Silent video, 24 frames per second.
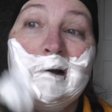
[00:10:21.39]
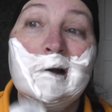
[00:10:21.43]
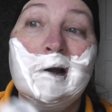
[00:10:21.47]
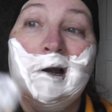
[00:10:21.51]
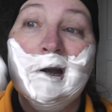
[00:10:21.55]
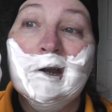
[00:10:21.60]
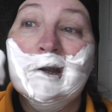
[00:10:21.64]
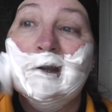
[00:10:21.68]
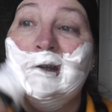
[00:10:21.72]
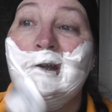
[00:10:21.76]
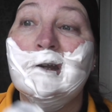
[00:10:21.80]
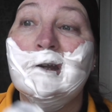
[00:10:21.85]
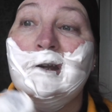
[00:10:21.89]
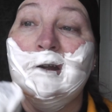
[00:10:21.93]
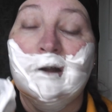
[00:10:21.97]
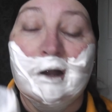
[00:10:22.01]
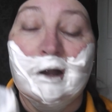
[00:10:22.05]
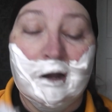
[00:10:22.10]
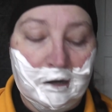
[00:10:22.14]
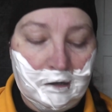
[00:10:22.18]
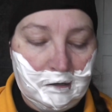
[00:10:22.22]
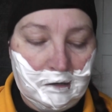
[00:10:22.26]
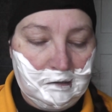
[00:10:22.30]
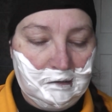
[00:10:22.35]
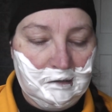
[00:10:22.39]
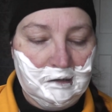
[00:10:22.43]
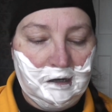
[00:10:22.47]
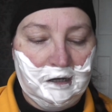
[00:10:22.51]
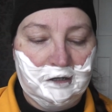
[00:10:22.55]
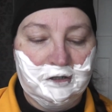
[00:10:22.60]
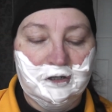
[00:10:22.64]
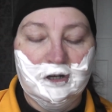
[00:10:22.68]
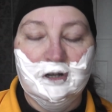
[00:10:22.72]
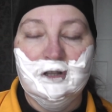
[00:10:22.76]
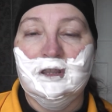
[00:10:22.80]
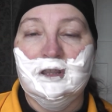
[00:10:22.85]
I
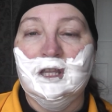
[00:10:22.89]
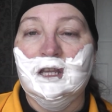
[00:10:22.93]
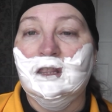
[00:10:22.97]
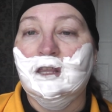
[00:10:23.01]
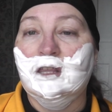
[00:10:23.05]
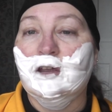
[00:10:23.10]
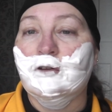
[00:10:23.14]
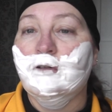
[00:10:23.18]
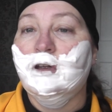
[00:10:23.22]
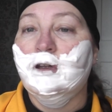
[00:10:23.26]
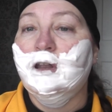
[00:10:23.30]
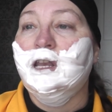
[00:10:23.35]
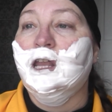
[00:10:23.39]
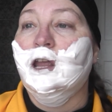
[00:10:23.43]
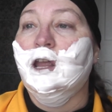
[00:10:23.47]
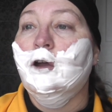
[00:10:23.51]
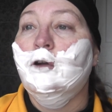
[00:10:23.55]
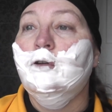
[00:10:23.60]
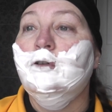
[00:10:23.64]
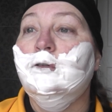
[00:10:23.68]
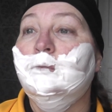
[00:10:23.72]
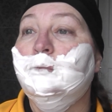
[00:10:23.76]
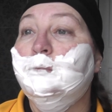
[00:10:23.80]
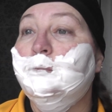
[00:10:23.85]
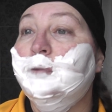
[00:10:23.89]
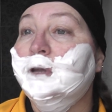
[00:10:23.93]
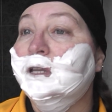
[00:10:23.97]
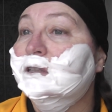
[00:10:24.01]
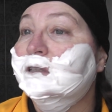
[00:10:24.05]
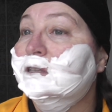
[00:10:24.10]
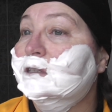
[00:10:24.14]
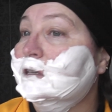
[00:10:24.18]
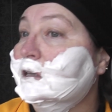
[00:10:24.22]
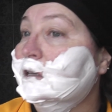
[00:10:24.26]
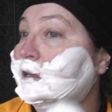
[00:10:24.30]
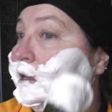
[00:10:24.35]
don't think there are any oat
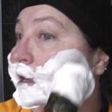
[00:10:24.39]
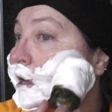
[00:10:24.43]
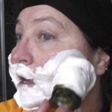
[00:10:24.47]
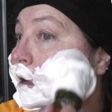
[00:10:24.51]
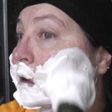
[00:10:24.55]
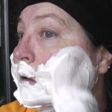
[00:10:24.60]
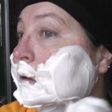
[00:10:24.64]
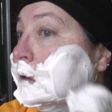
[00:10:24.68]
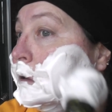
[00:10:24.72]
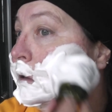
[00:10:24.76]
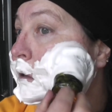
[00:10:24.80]
bits in here.